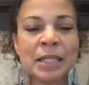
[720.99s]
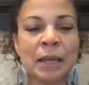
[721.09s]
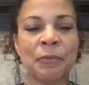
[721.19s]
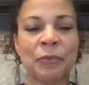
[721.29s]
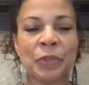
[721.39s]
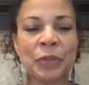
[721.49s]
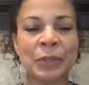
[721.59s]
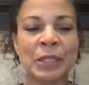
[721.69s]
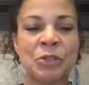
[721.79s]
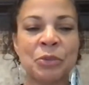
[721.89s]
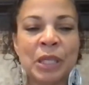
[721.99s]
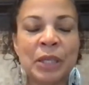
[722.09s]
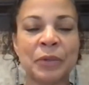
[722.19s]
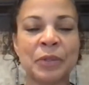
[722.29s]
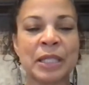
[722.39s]
up for 32
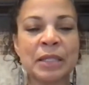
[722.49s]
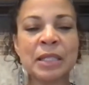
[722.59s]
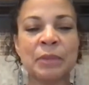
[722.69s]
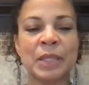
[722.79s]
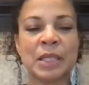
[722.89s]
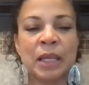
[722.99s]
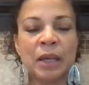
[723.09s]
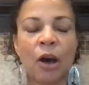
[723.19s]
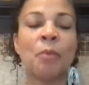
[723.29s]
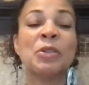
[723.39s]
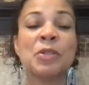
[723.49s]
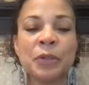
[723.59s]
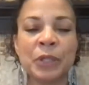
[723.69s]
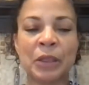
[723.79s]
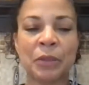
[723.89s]
years since he was almost
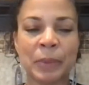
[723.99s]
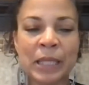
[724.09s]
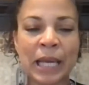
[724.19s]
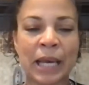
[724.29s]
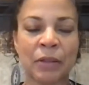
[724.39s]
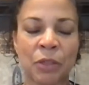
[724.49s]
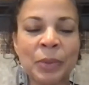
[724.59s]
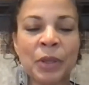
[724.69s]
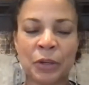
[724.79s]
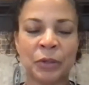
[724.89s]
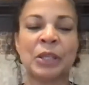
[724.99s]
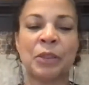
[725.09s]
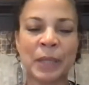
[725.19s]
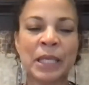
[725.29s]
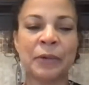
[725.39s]
33 now,
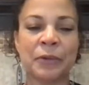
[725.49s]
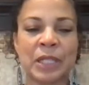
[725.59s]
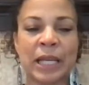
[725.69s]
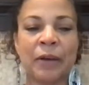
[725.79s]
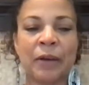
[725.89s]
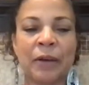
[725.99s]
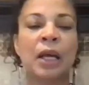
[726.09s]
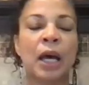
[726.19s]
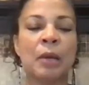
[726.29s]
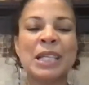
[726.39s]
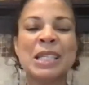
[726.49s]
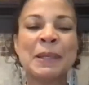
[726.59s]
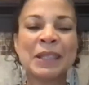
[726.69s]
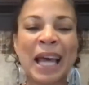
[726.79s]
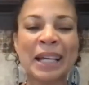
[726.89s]
33 years now. He's
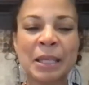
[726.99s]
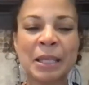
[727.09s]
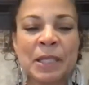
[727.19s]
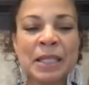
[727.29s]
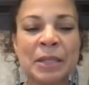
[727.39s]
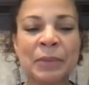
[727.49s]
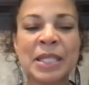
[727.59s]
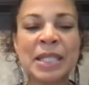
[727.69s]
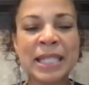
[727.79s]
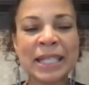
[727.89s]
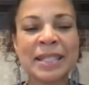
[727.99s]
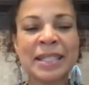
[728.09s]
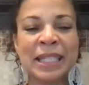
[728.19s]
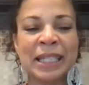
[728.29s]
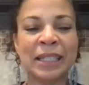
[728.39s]
been locked up since he was
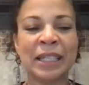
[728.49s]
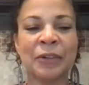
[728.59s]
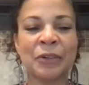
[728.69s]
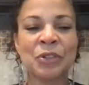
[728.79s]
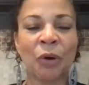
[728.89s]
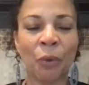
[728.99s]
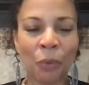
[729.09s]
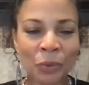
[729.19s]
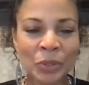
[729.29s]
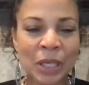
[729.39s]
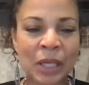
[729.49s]
16 years old.